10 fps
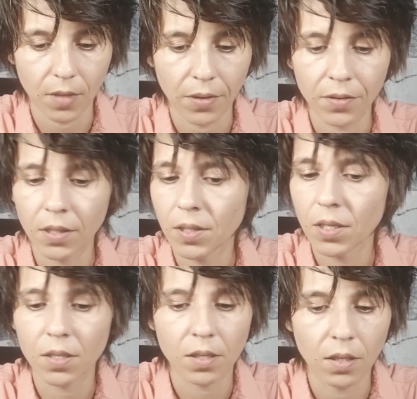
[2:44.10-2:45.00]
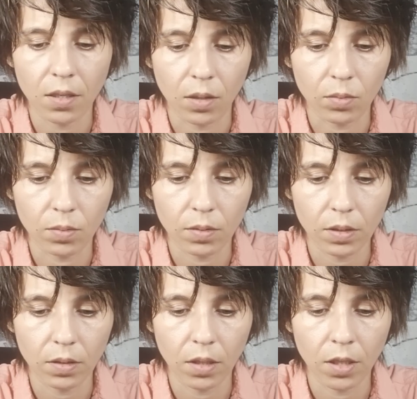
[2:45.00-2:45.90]
this is, you know,
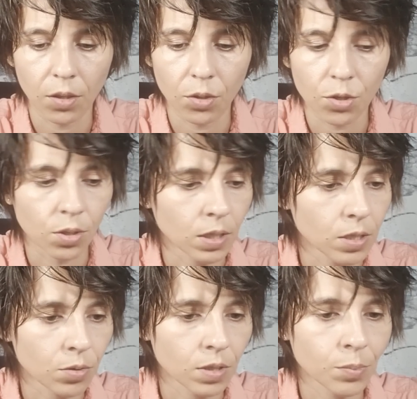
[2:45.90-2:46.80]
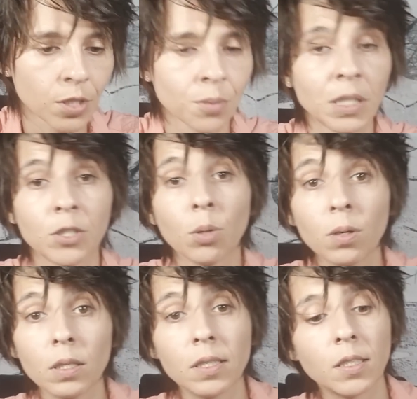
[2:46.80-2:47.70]
it usually screams to me
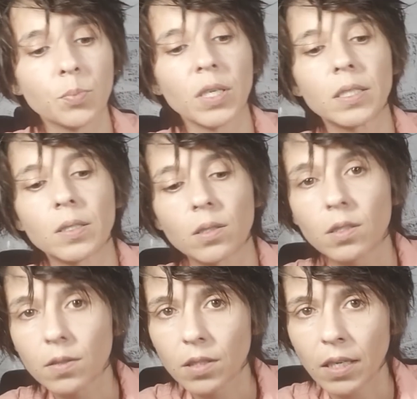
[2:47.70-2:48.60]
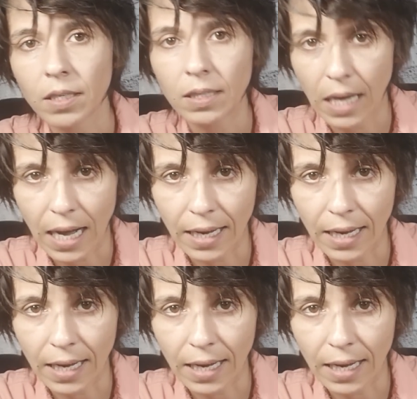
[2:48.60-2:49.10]
Taurus, but it's an earth sign.